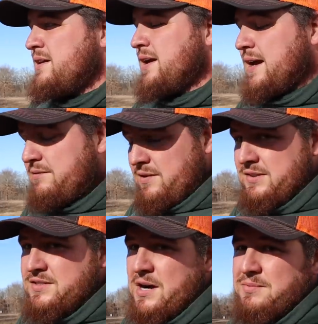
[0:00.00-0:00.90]
They got really
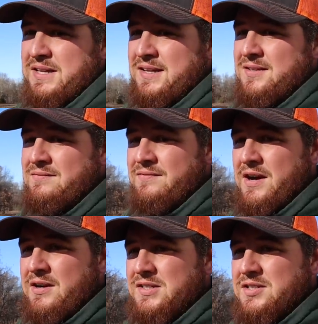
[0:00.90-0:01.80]
sharp teeth and
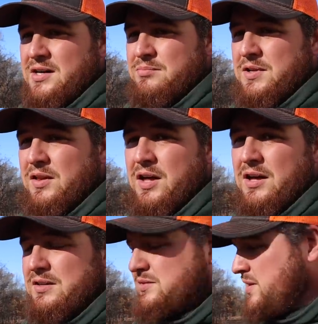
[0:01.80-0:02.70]
very sharp
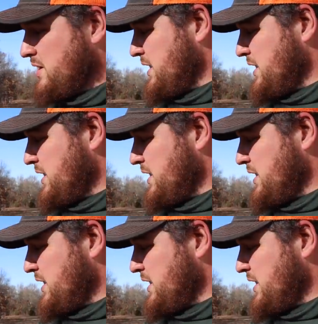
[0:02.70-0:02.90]
claws,